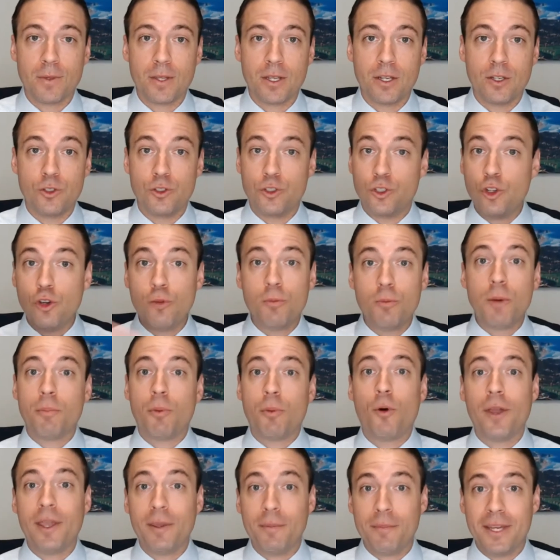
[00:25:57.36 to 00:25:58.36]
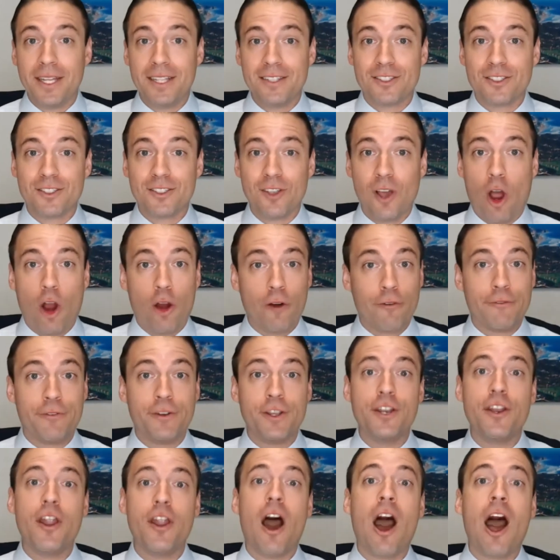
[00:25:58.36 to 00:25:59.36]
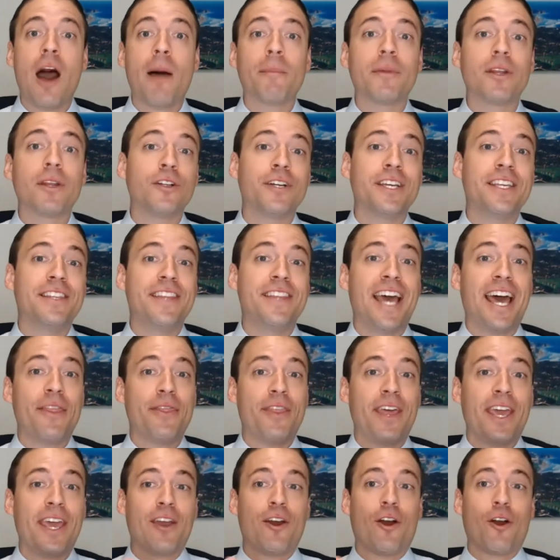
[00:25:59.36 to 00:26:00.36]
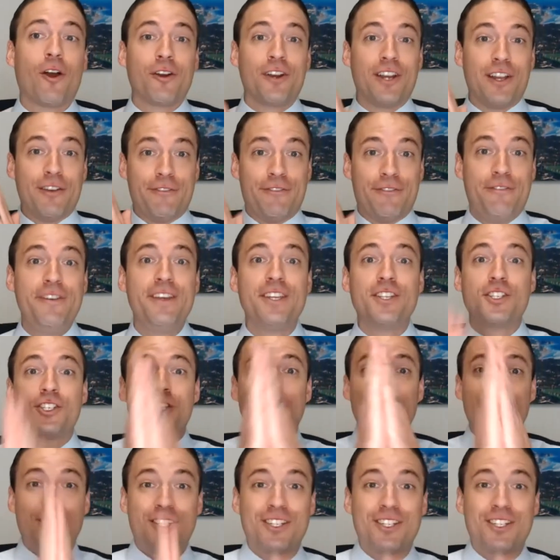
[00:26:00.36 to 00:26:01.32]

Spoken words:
Zoom appointments are phenomenal in that they are an efficient